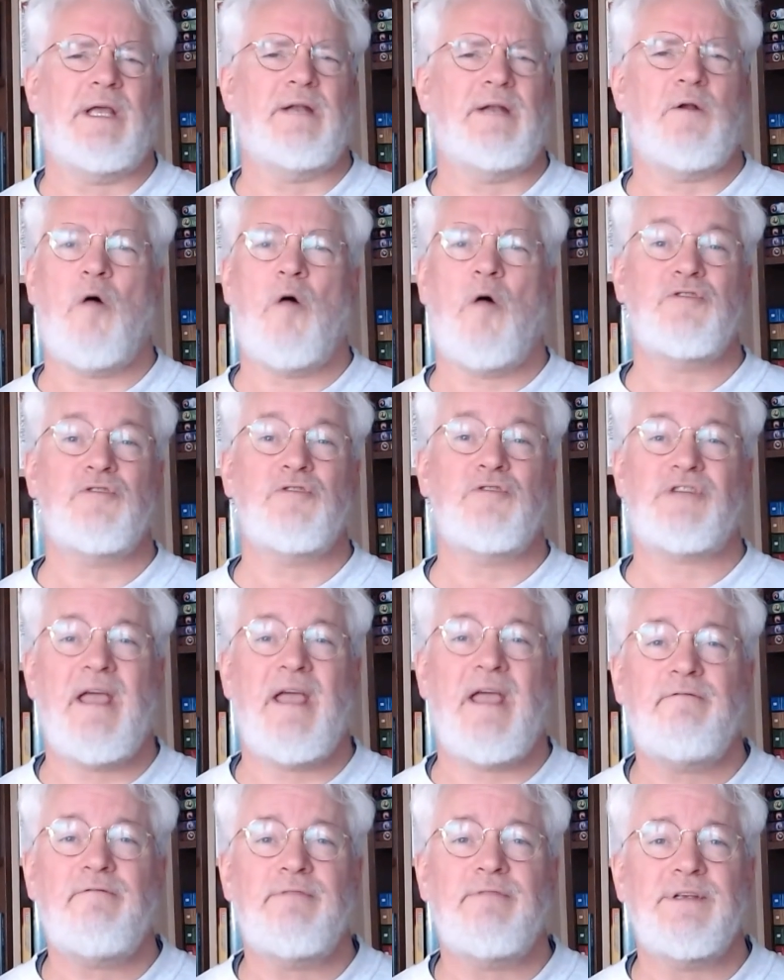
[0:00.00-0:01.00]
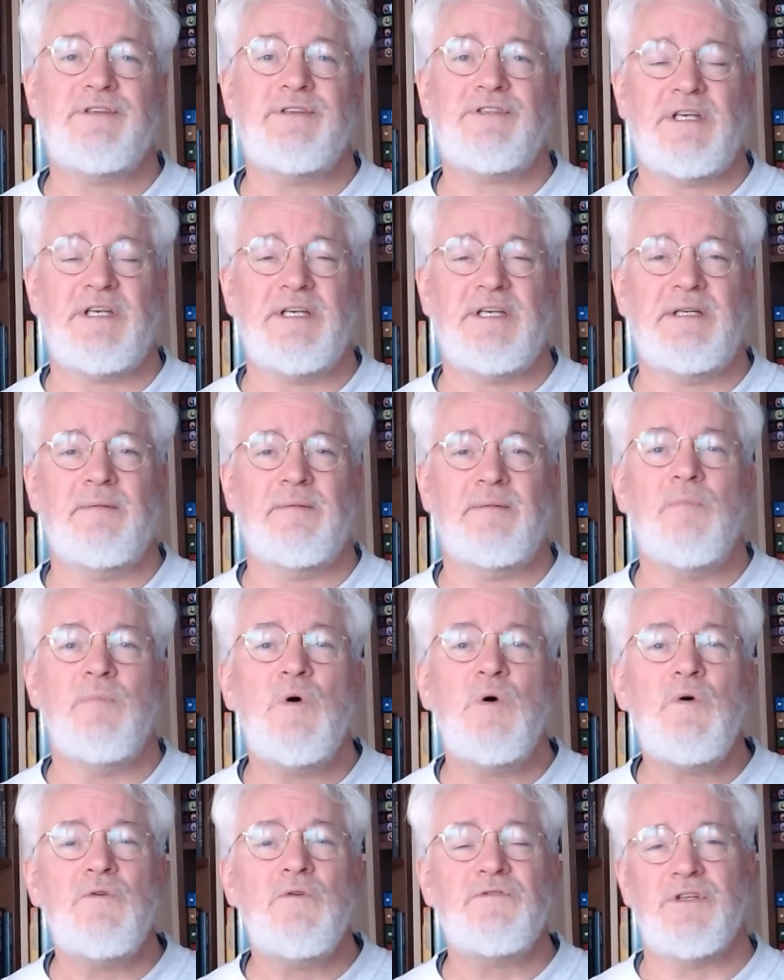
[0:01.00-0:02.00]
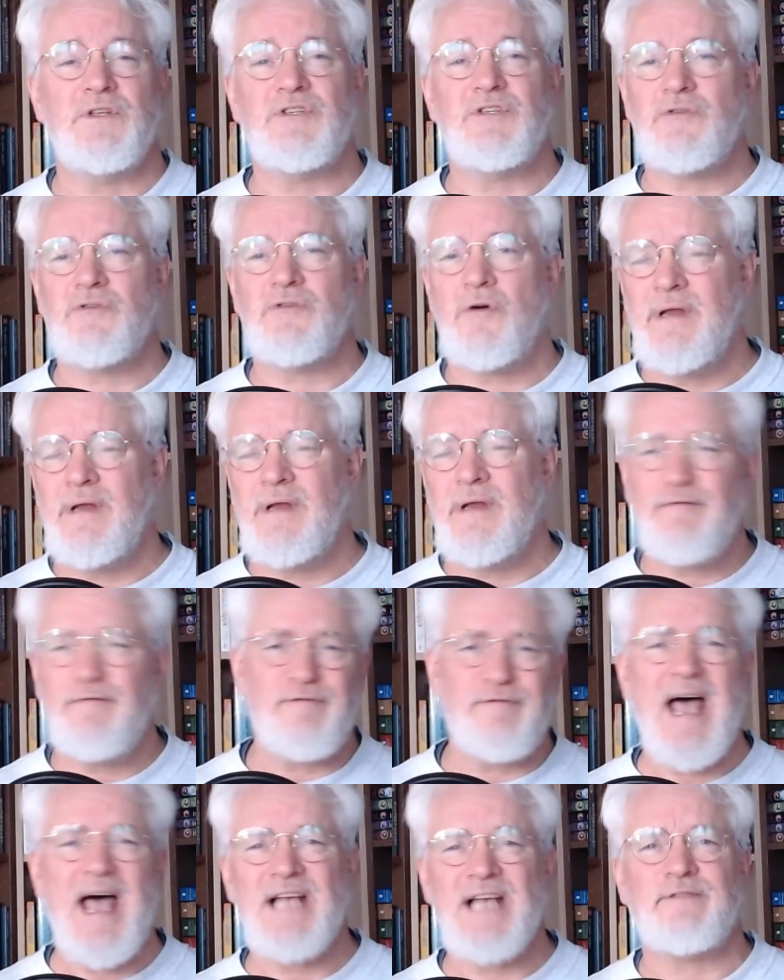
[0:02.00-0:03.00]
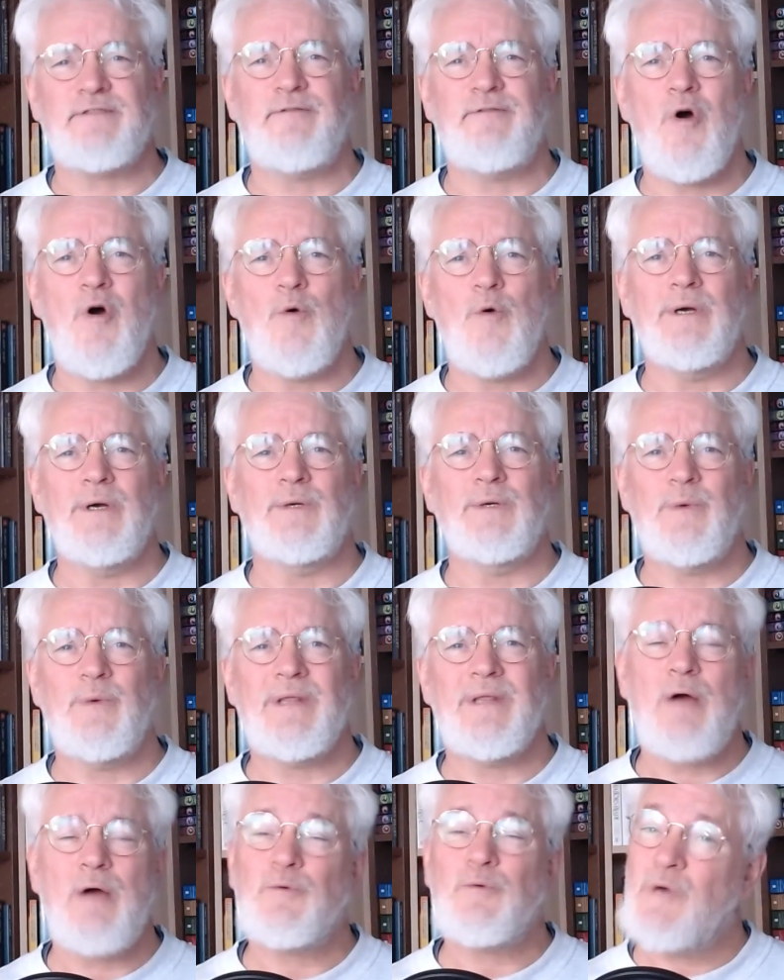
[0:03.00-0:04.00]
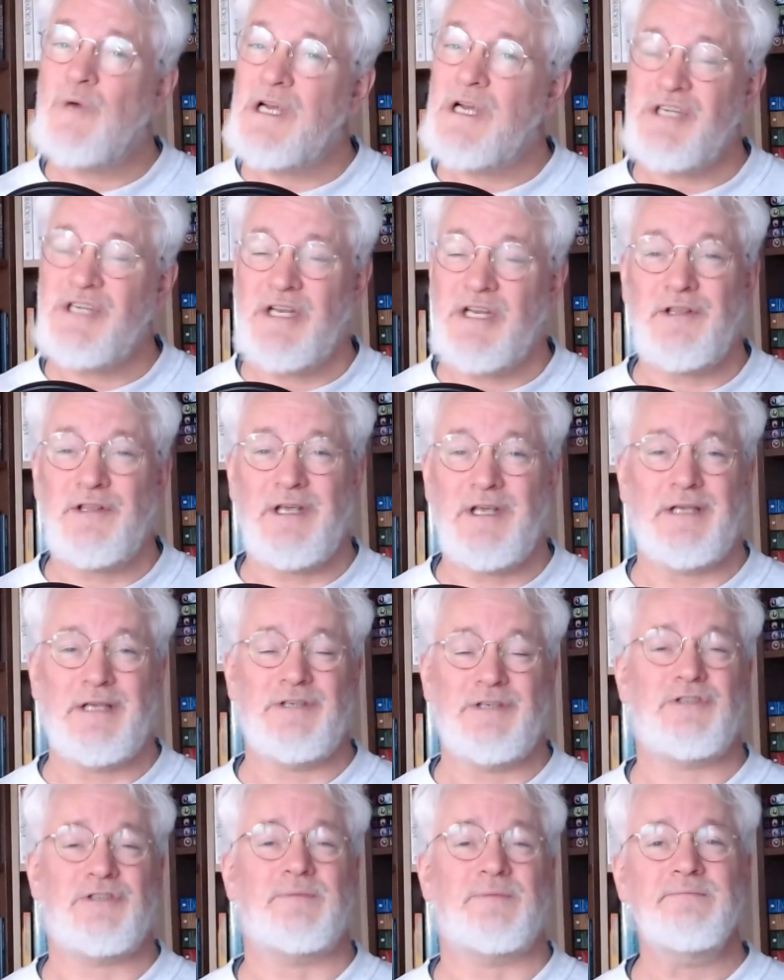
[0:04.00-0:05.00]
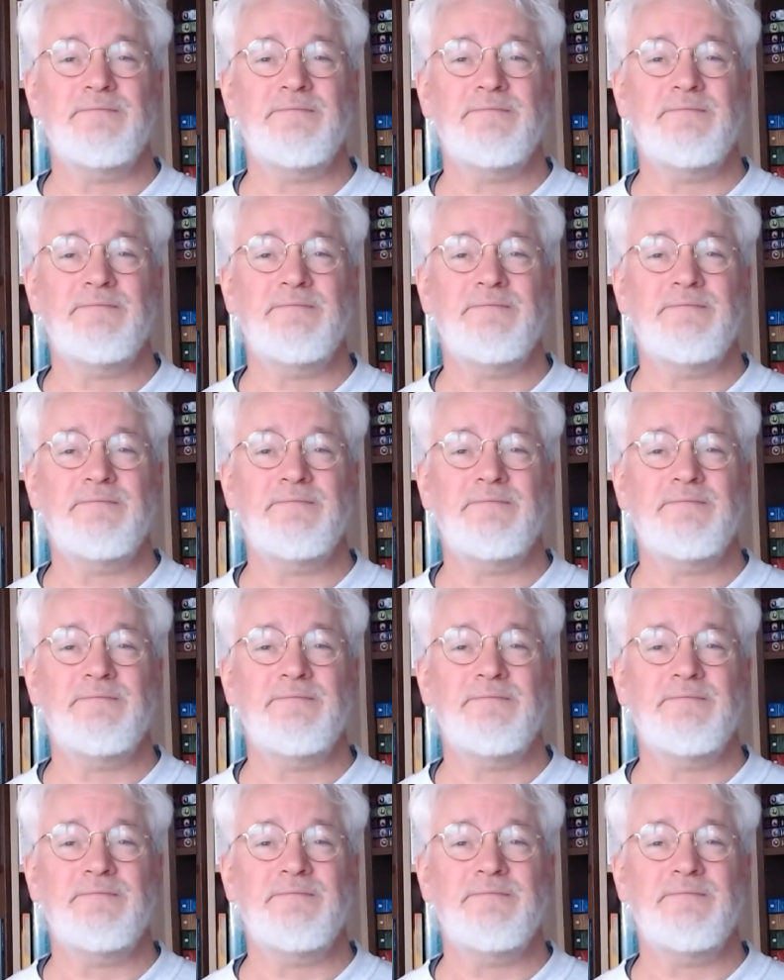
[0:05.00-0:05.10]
and almost every scene moves the story fast forward without rushing things.